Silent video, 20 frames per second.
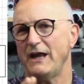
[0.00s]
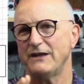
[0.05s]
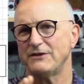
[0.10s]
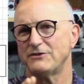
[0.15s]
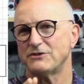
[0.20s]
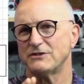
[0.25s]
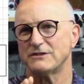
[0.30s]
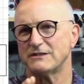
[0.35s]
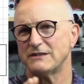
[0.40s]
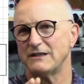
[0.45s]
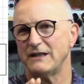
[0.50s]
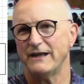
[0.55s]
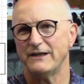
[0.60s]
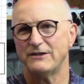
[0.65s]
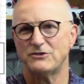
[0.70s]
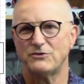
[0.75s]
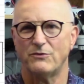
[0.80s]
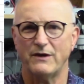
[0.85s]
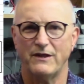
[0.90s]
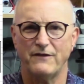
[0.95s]
edges
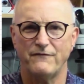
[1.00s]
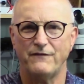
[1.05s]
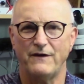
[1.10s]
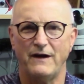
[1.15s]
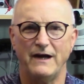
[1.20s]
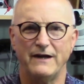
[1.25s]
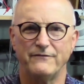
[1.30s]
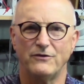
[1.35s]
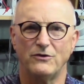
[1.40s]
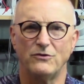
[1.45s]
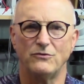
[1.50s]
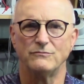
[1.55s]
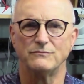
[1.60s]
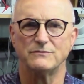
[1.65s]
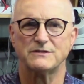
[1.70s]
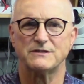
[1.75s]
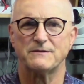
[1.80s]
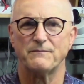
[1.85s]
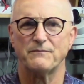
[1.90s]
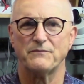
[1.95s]
like twenty-five ohms.